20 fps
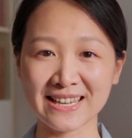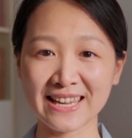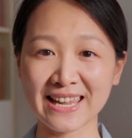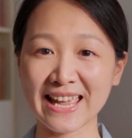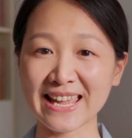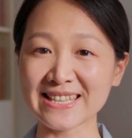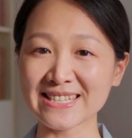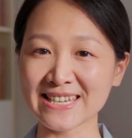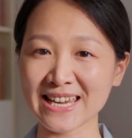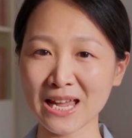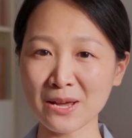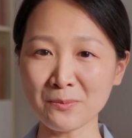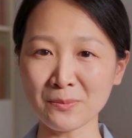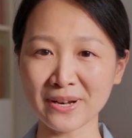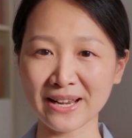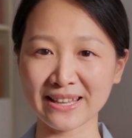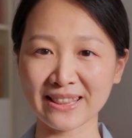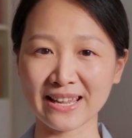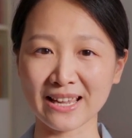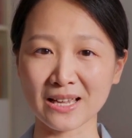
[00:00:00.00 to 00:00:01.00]

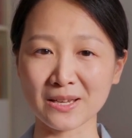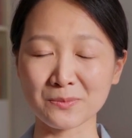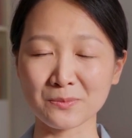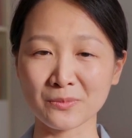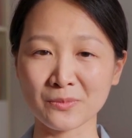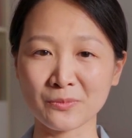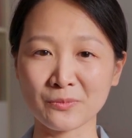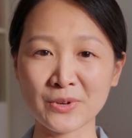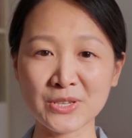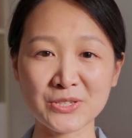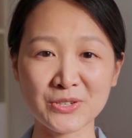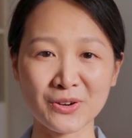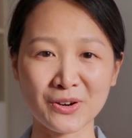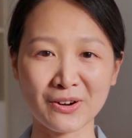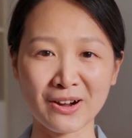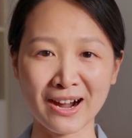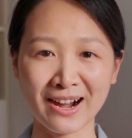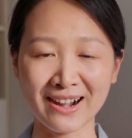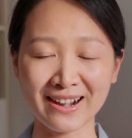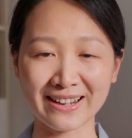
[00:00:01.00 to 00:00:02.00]
contemplate them with
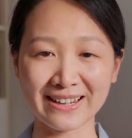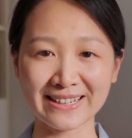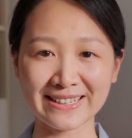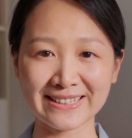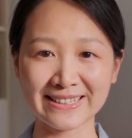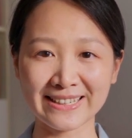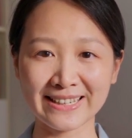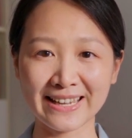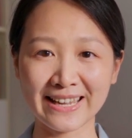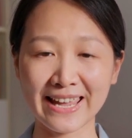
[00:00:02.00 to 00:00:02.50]
your heart,